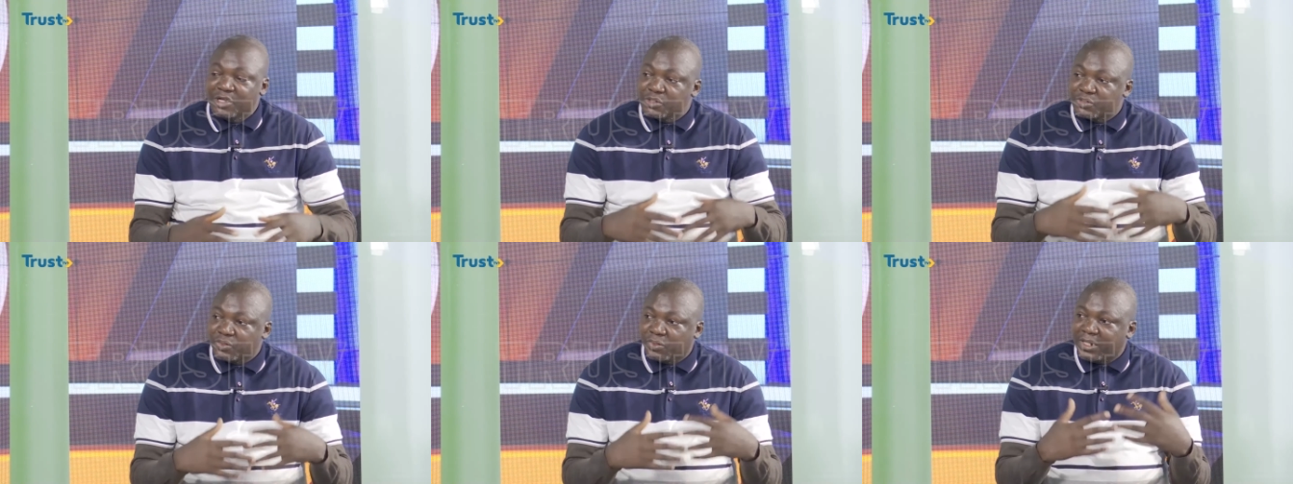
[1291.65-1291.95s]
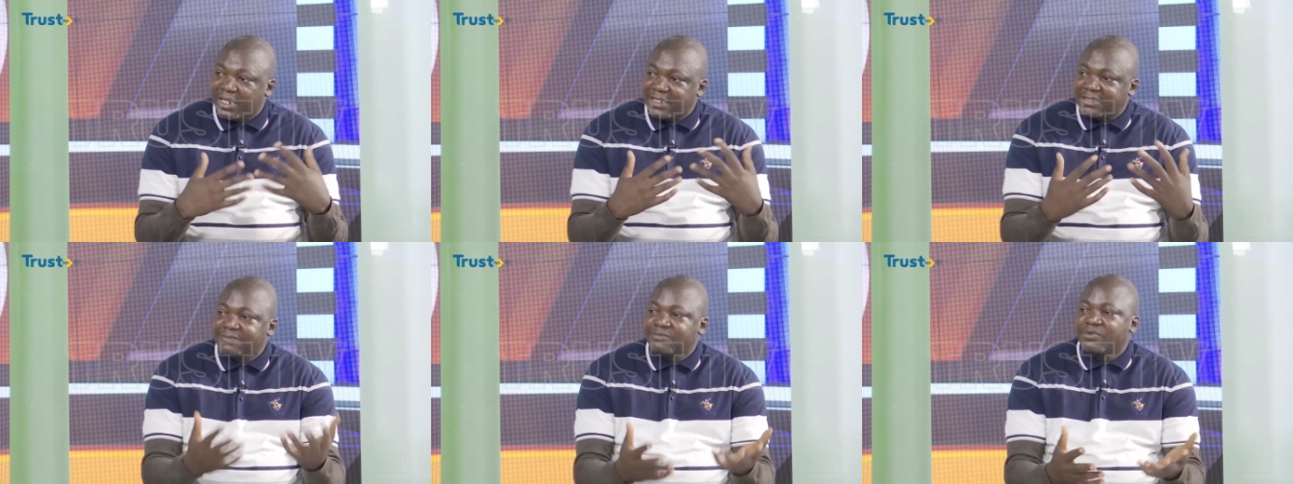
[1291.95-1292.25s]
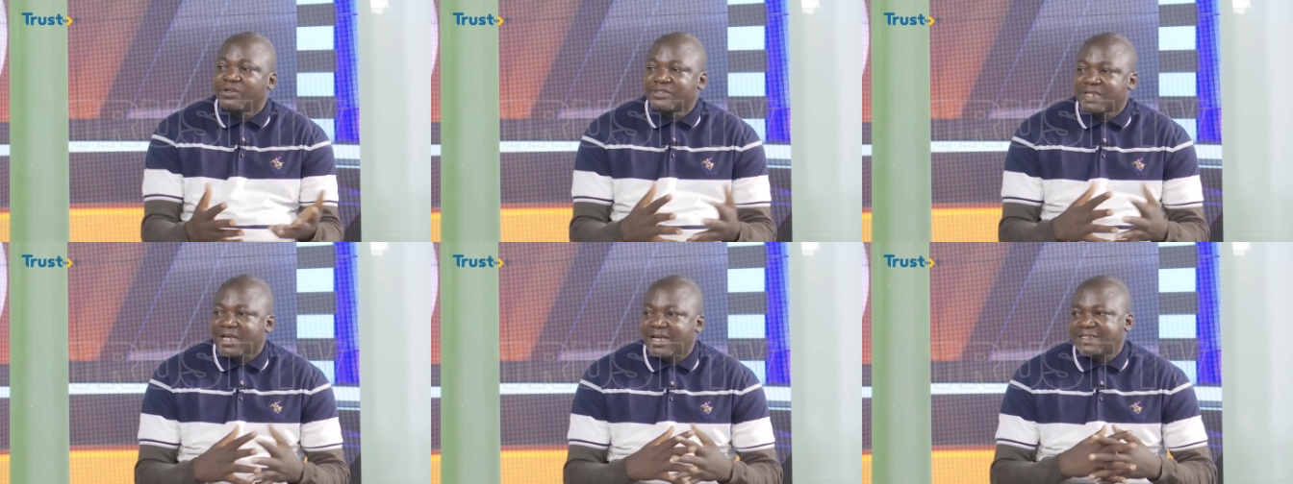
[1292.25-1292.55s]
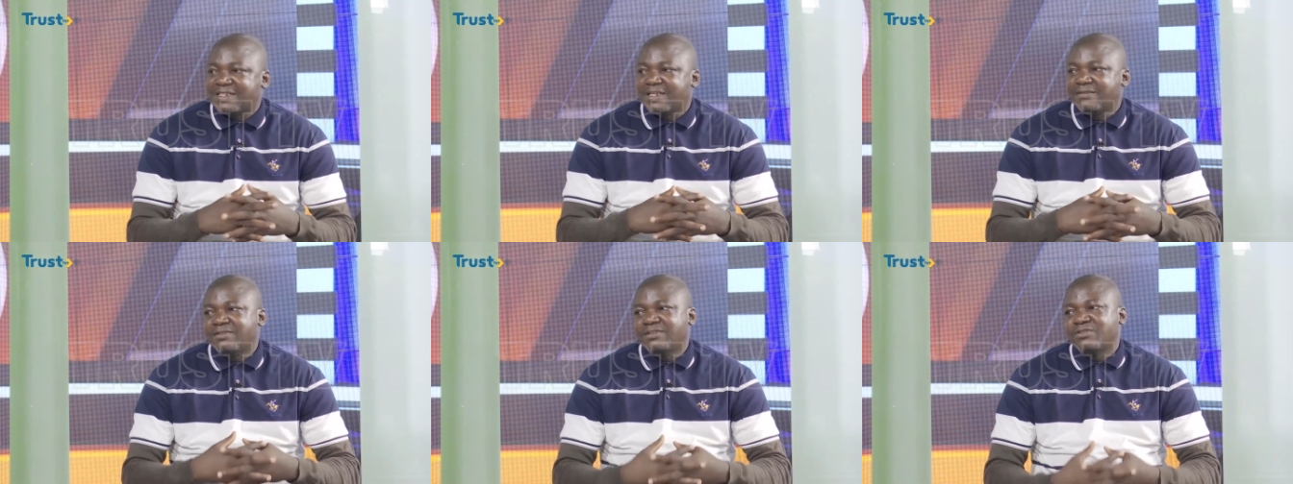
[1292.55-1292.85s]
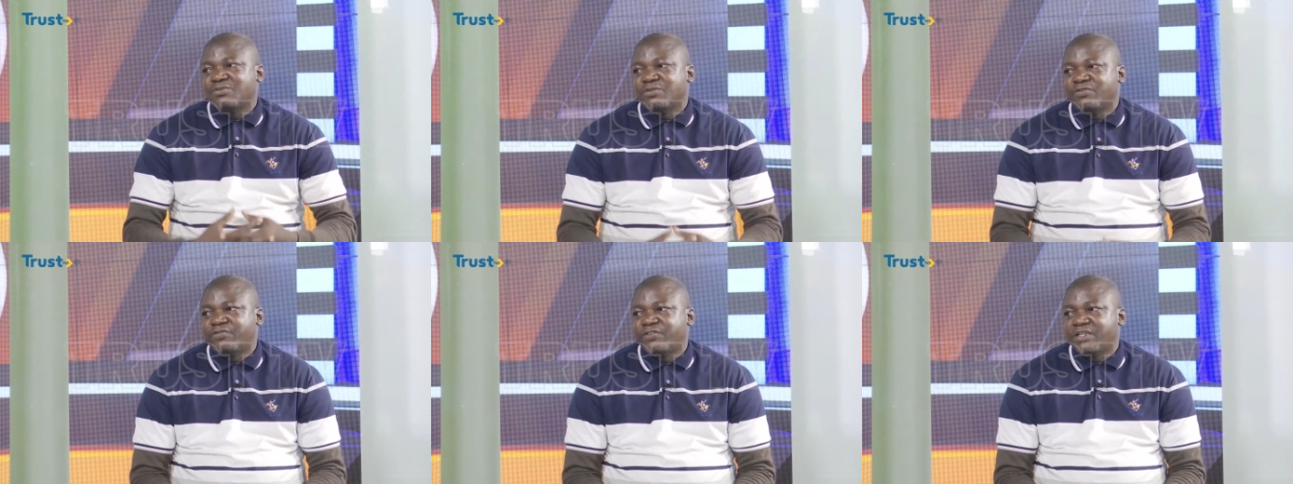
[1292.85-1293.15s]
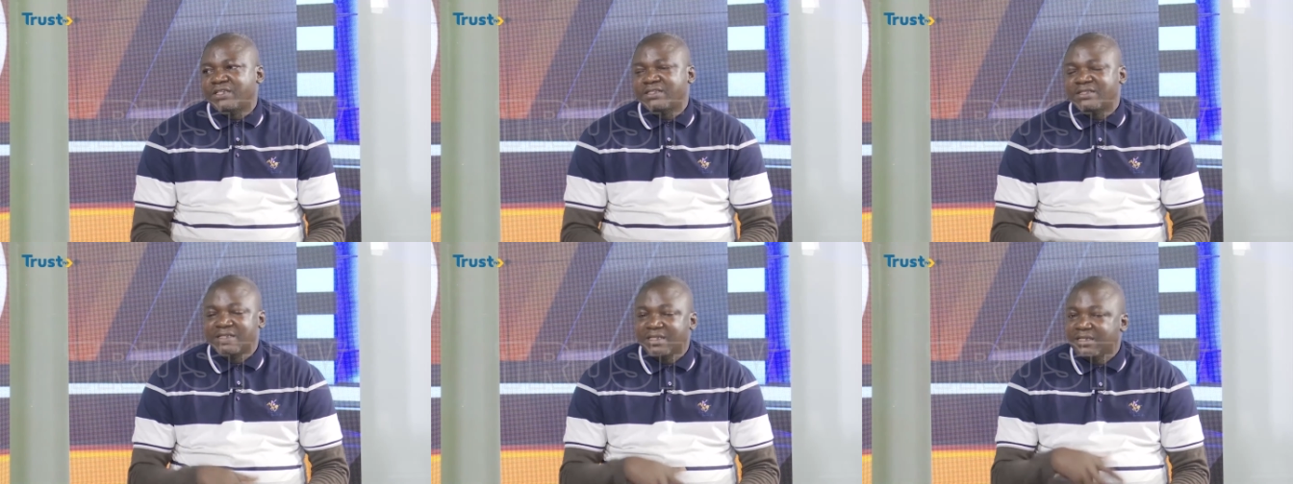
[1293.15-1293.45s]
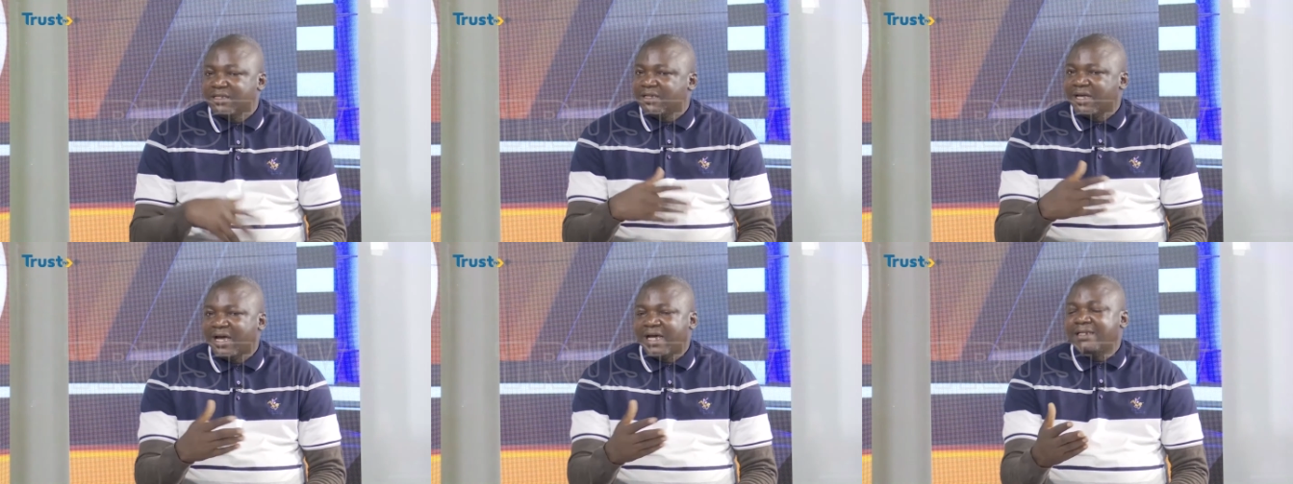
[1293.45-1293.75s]
So let him just accept it with faith,
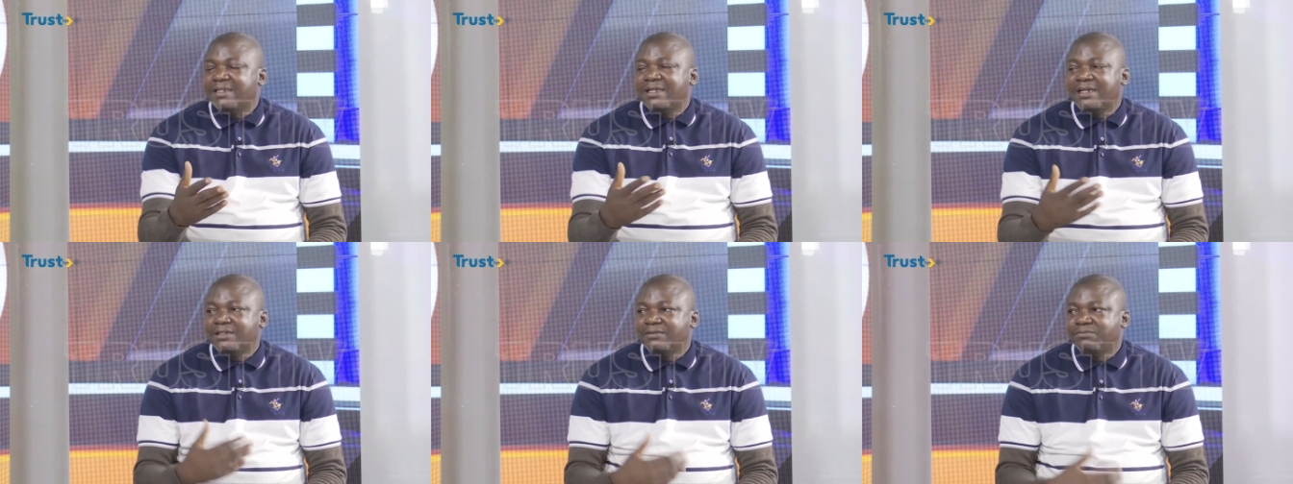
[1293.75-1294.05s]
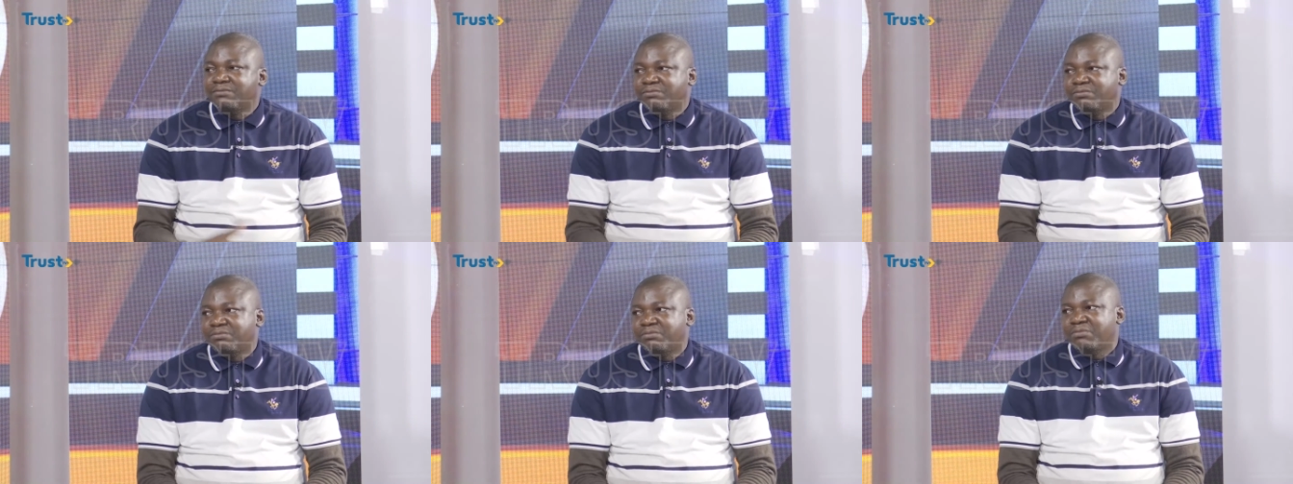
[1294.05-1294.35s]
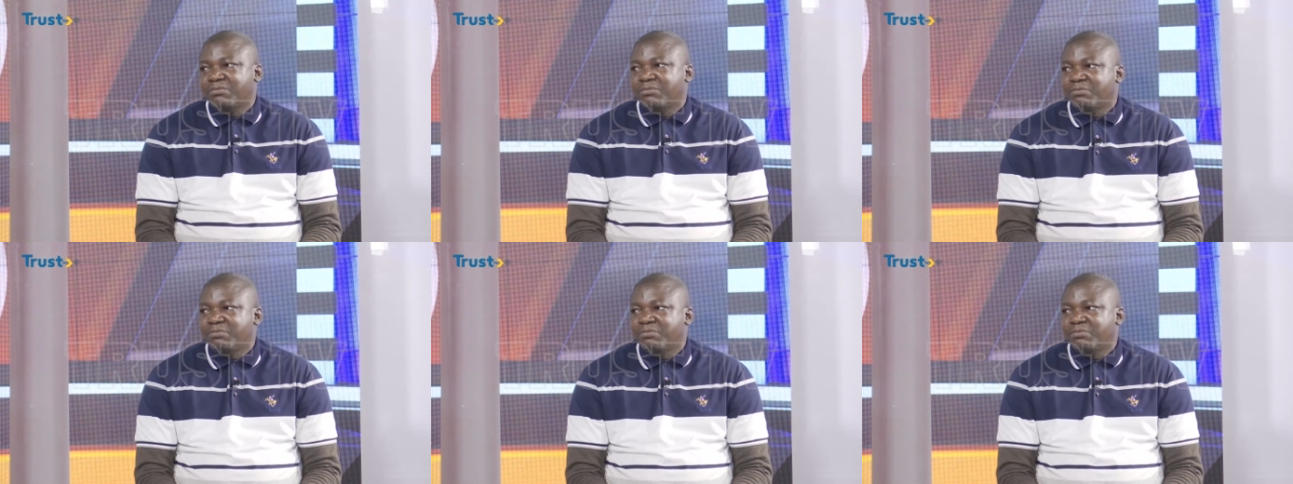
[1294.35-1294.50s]
and then,